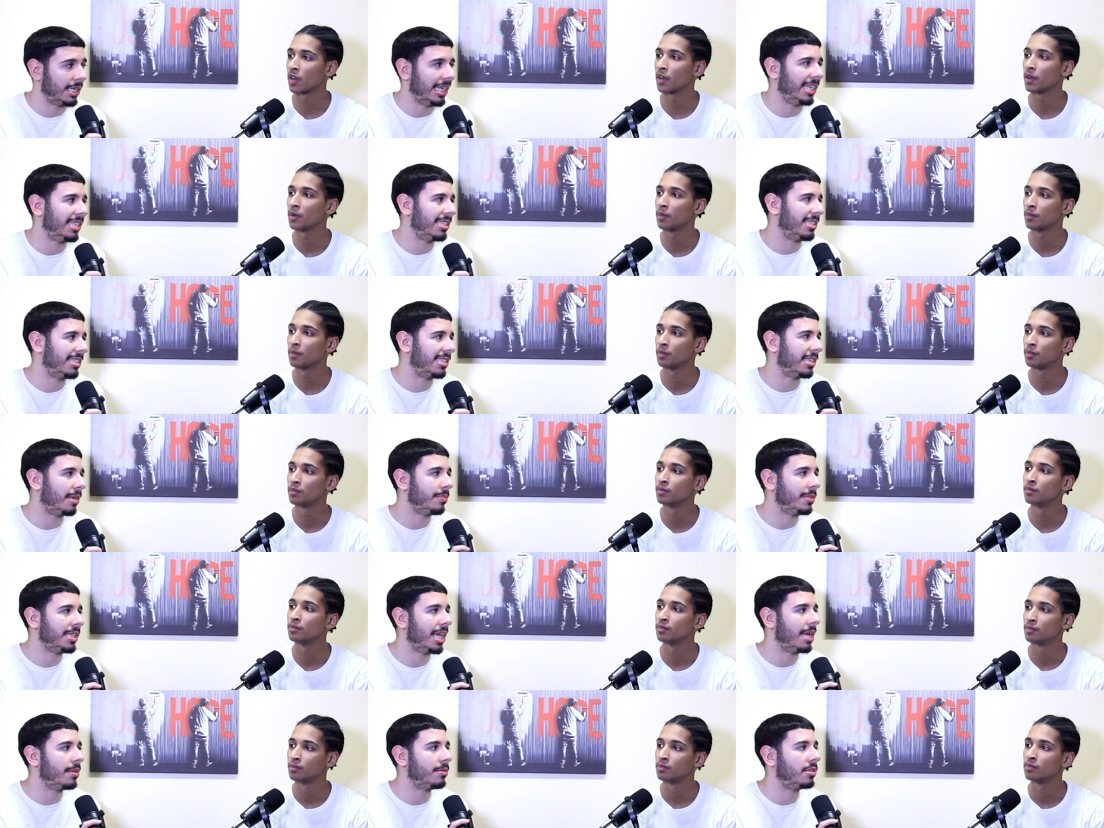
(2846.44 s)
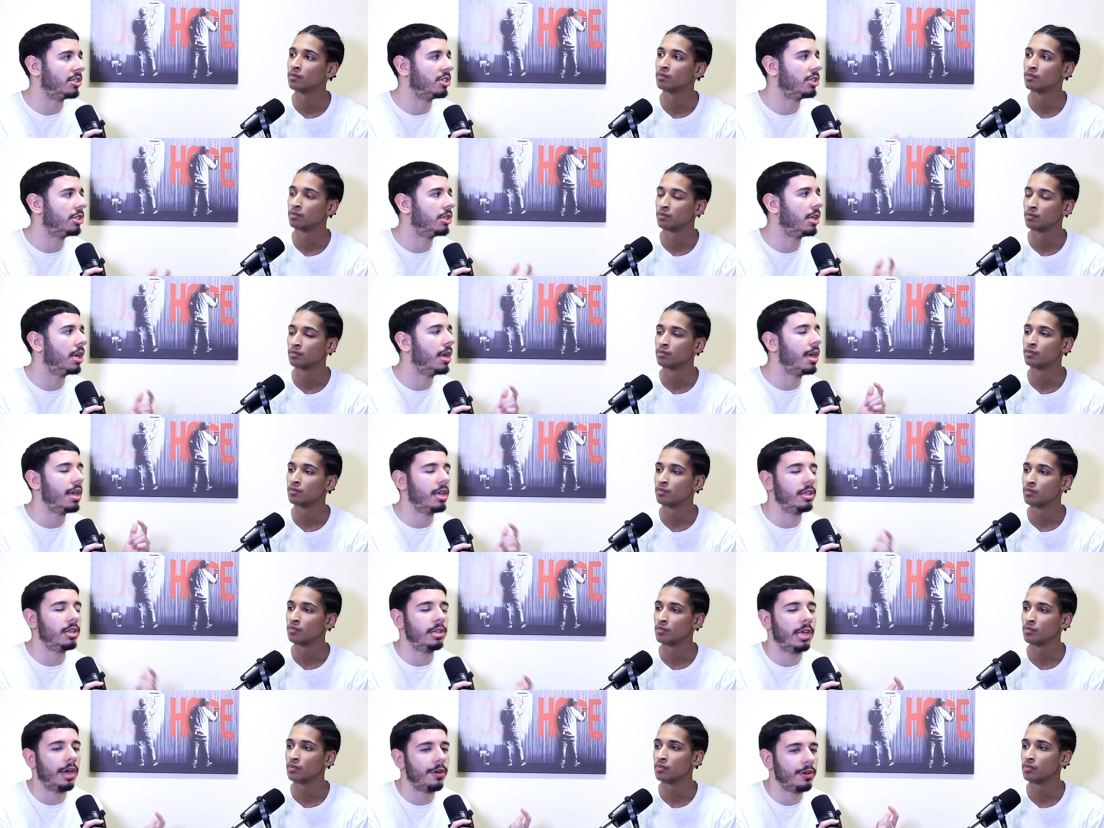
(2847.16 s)
Speaker 1: Because sometimes
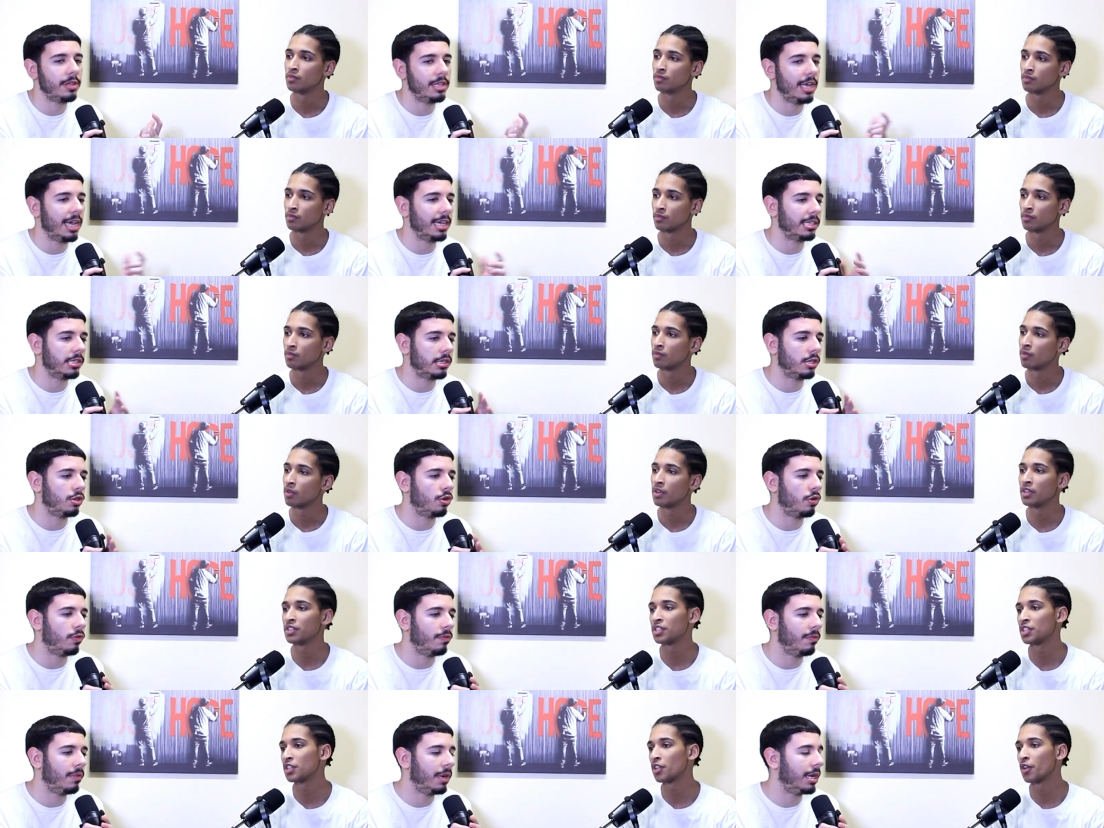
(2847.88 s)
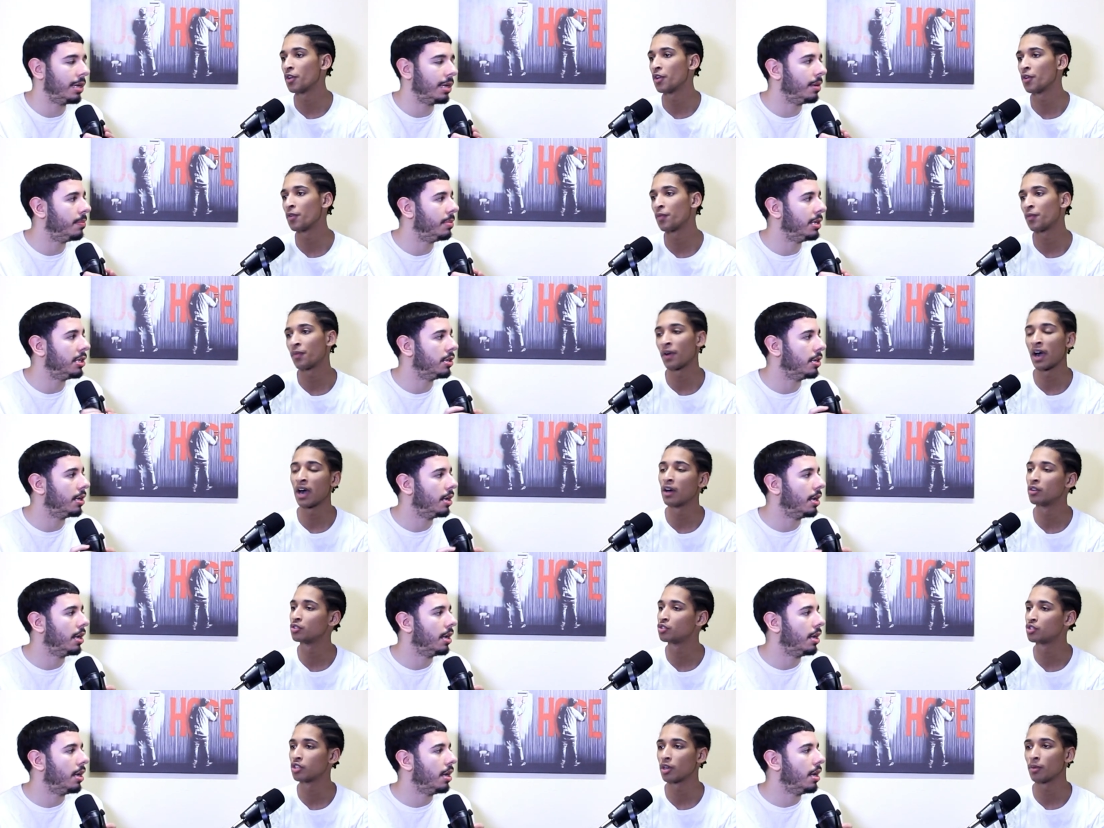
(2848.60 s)
Jaren Jackson don't. He's in
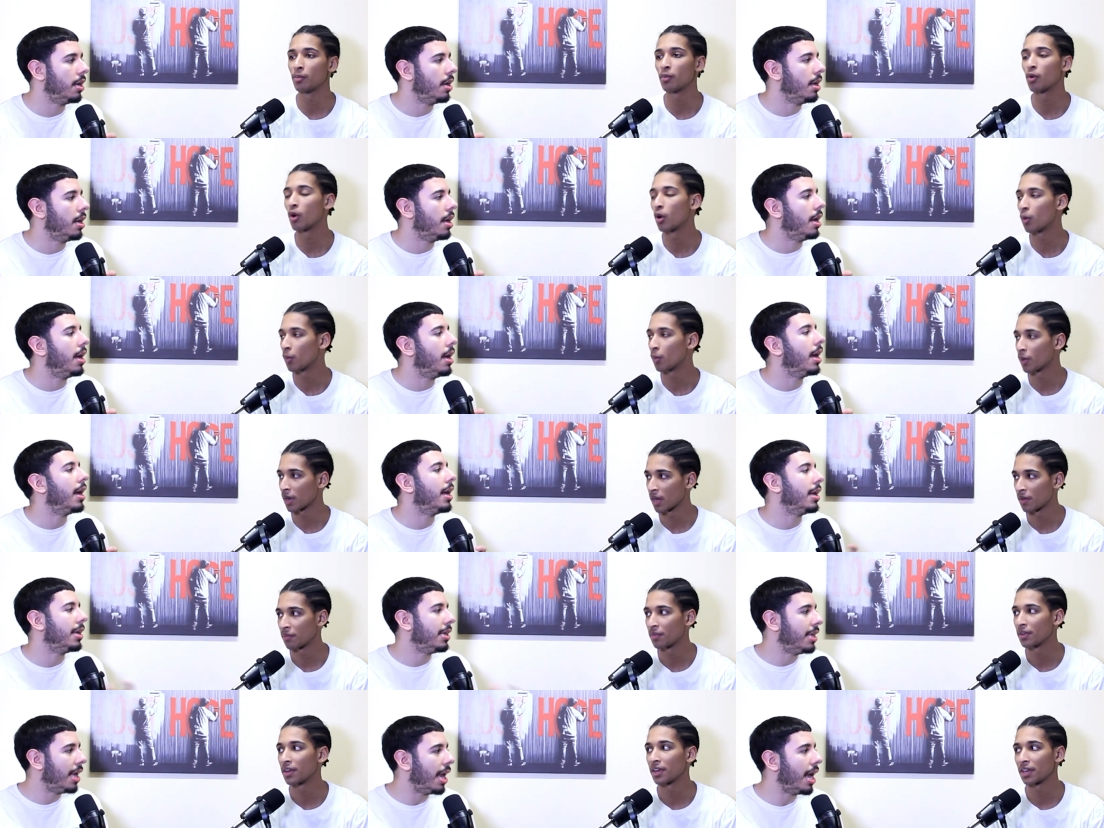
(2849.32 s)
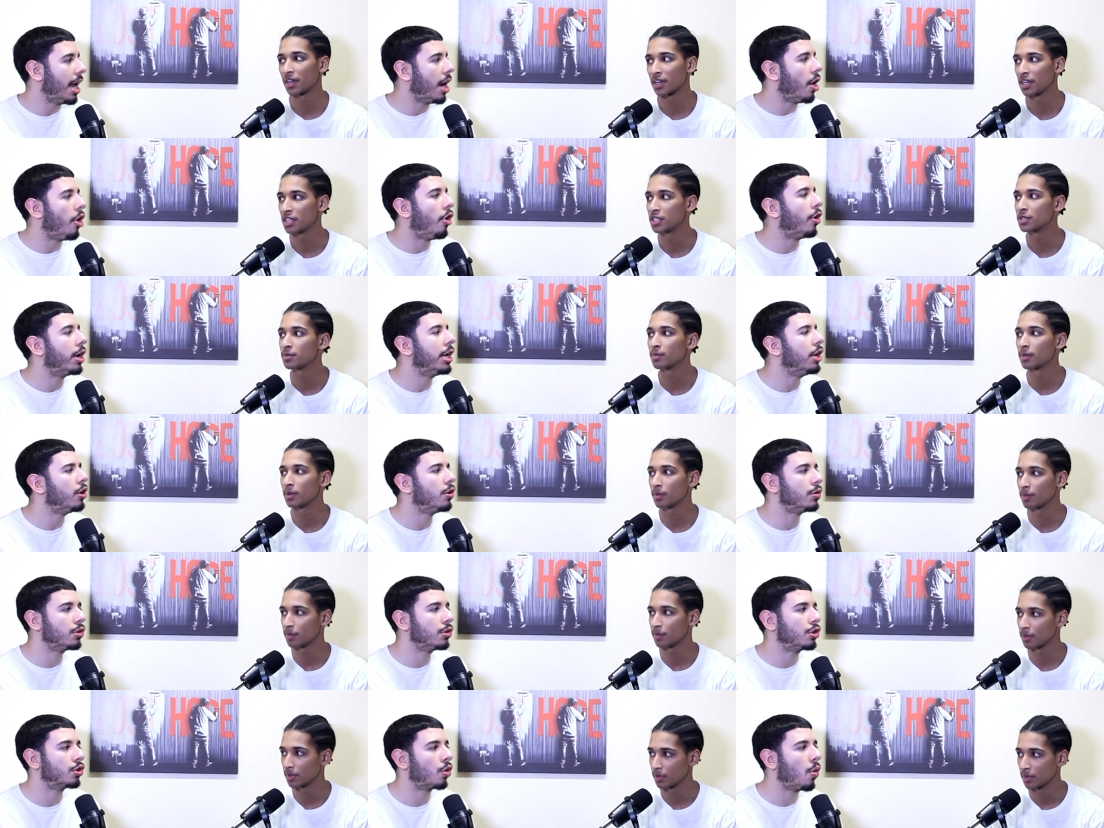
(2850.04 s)
foul trouble or whatever. Yeah, or oh, he
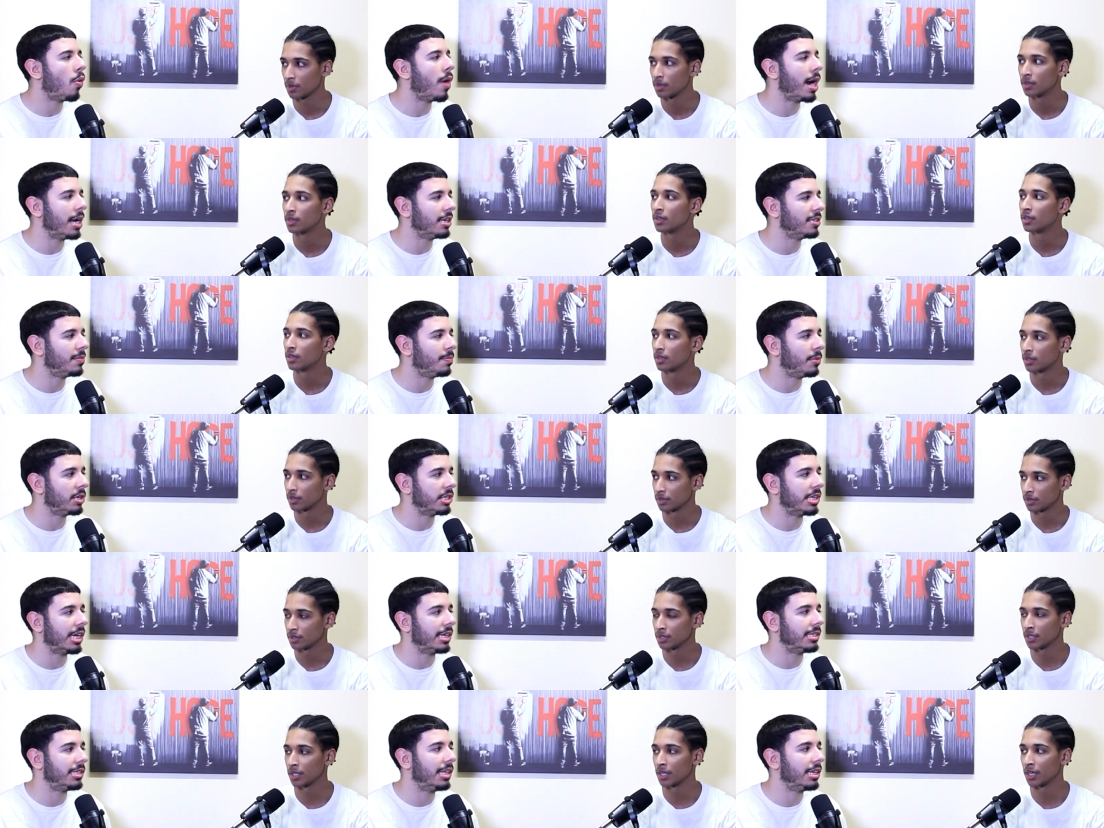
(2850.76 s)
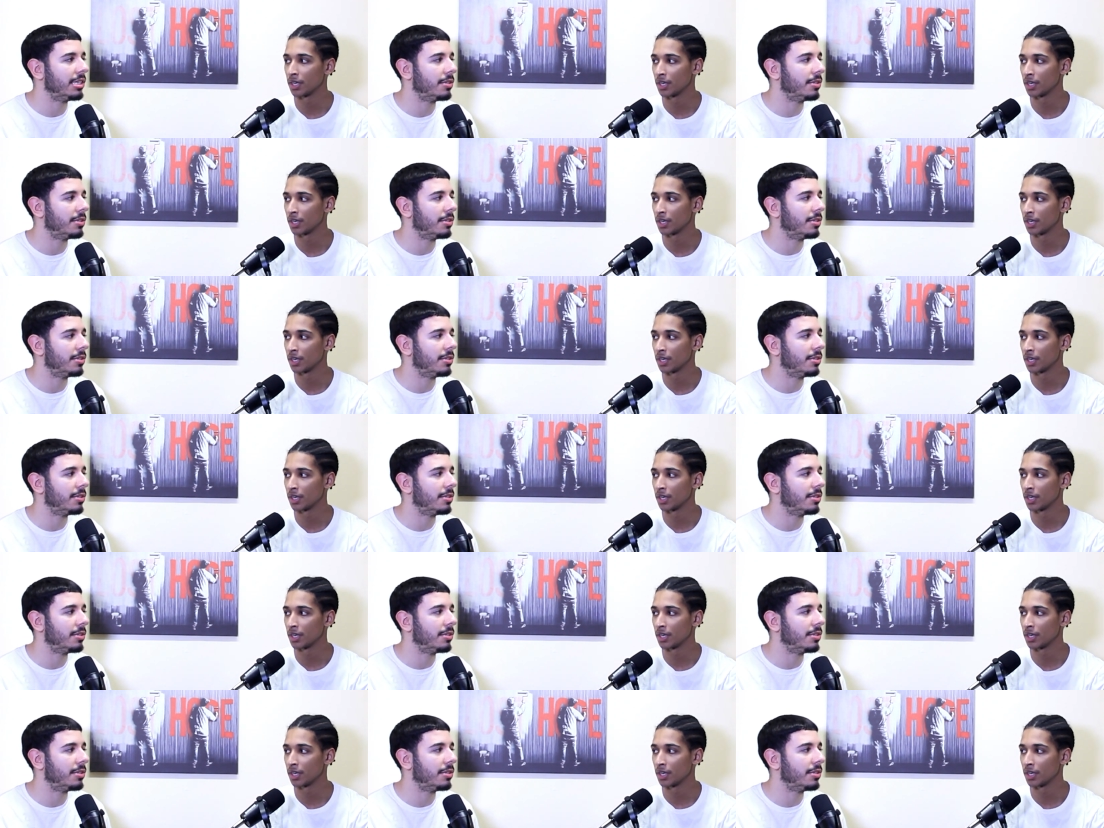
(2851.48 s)
don't score as much as yeah.